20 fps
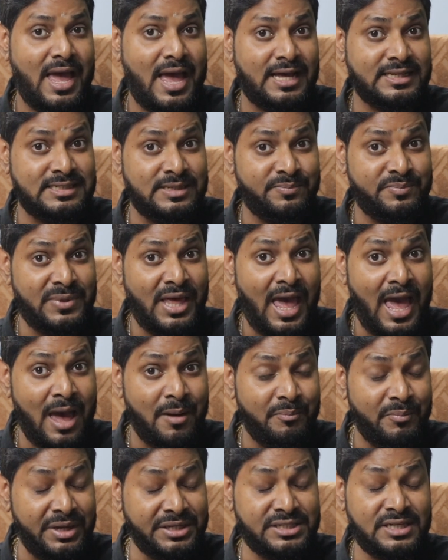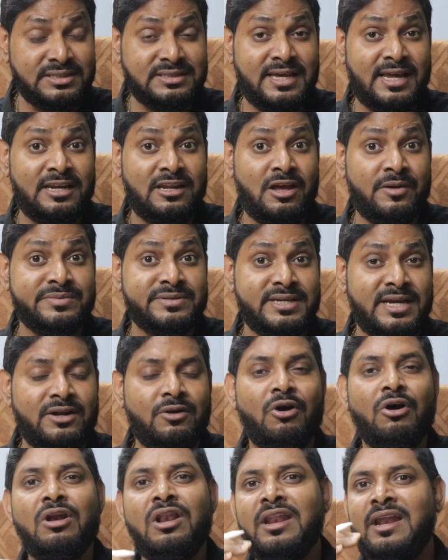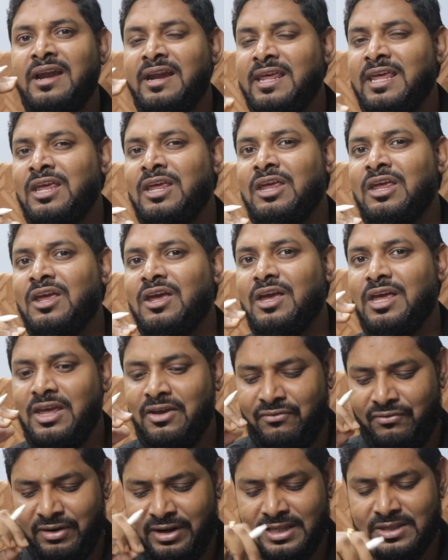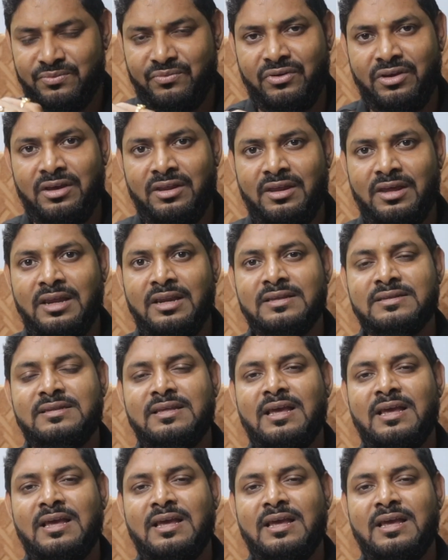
achieve the ambitions that you have set already. If it is V, it is